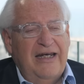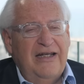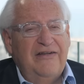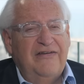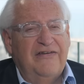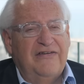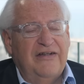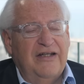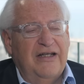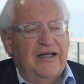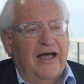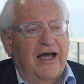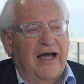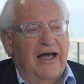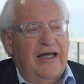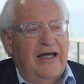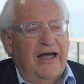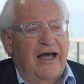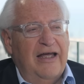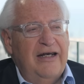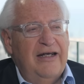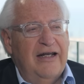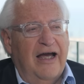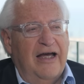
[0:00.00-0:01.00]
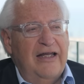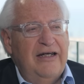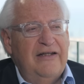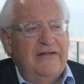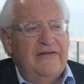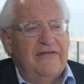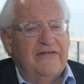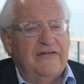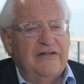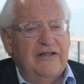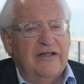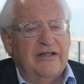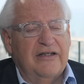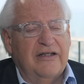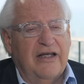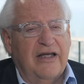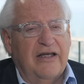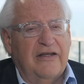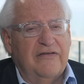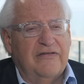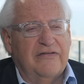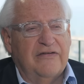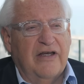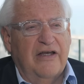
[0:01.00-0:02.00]
didn't see it. I didn't see it
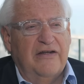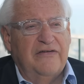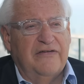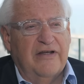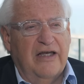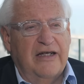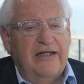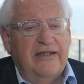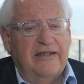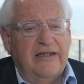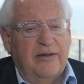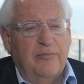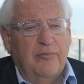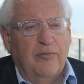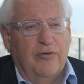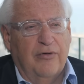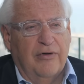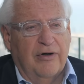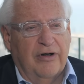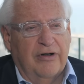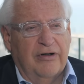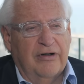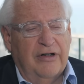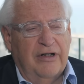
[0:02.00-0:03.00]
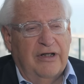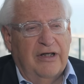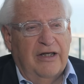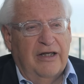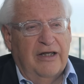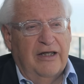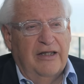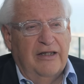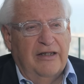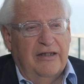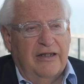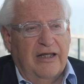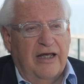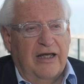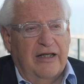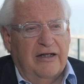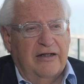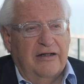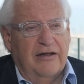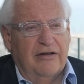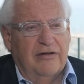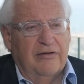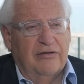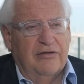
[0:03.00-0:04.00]
as anything more
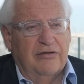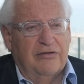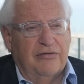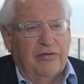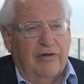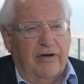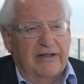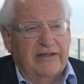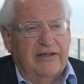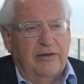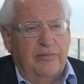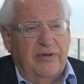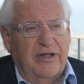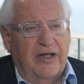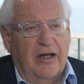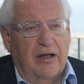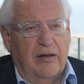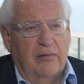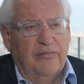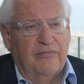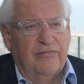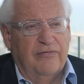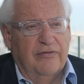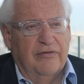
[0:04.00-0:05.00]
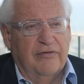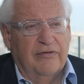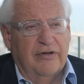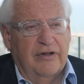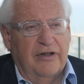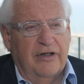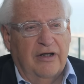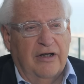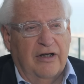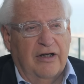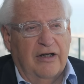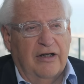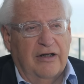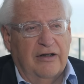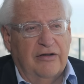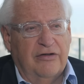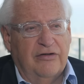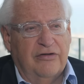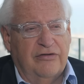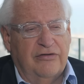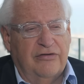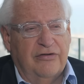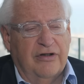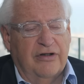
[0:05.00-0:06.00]
than trying to be helpful
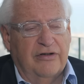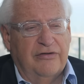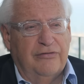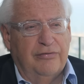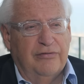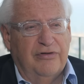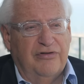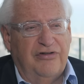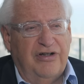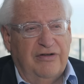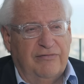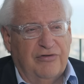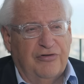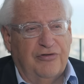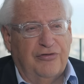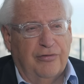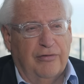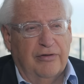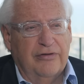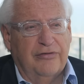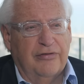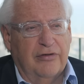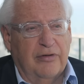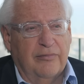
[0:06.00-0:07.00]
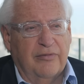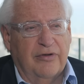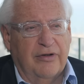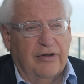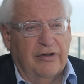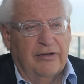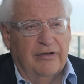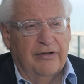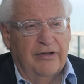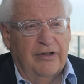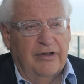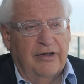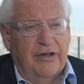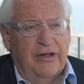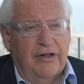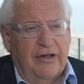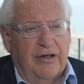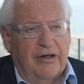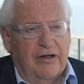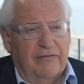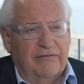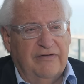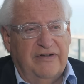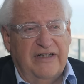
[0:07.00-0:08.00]
to achieve a short-term goal
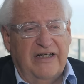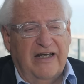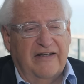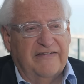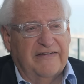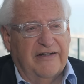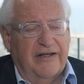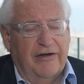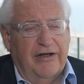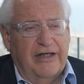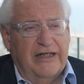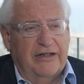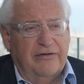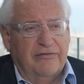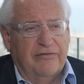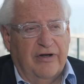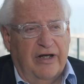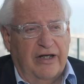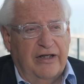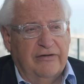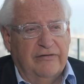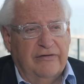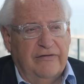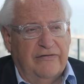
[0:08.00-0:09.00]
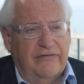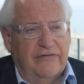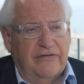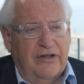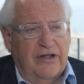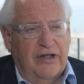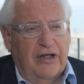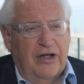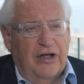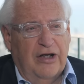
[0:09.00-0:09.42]
of de-escalating violence.